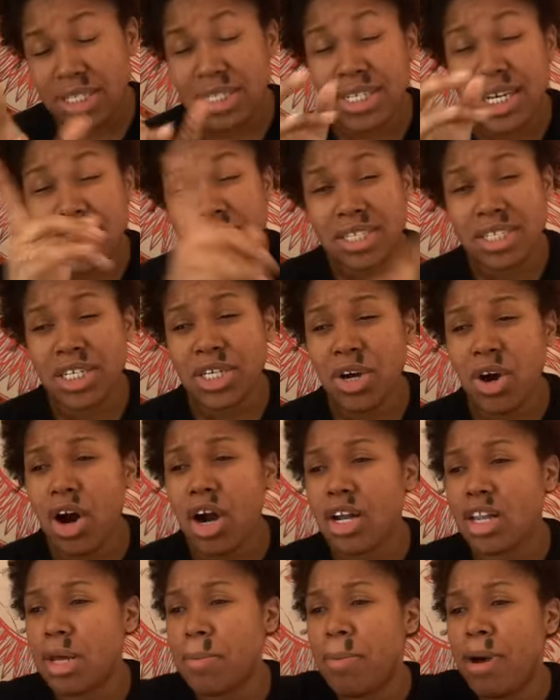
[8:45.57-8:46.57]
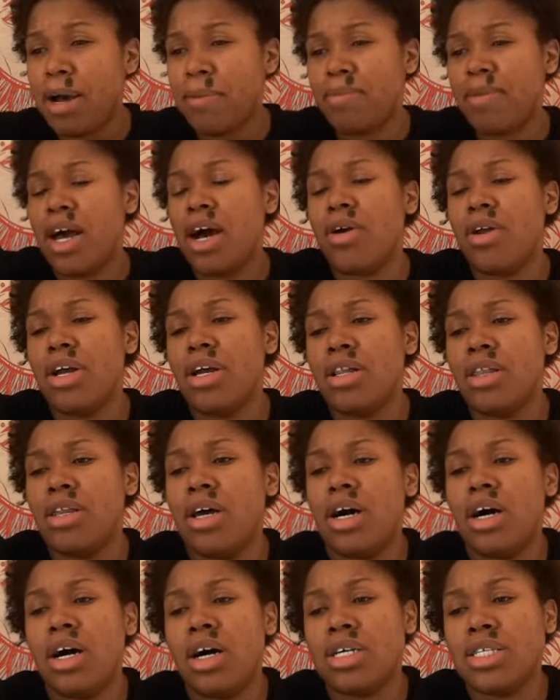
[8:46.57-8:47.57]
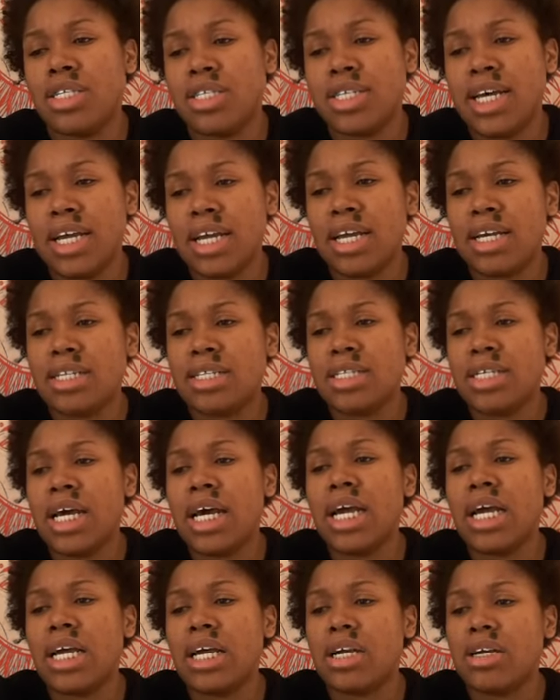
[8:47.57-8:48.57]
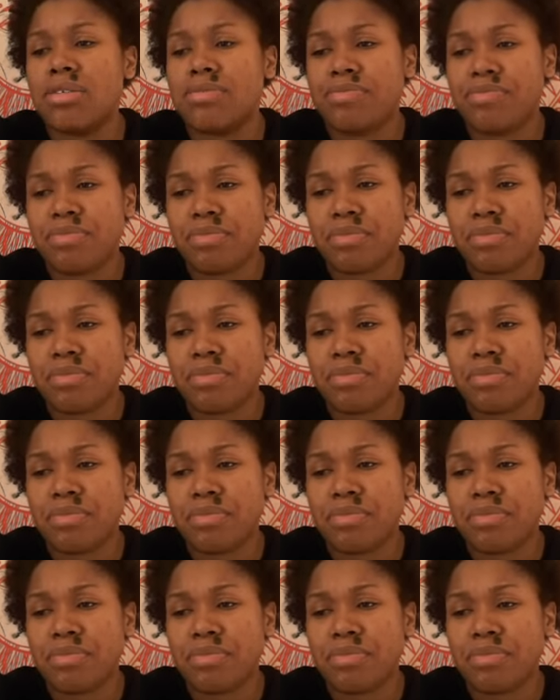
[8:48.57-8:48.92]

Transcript: the Destiny card that popped out in the uh, Psychic deck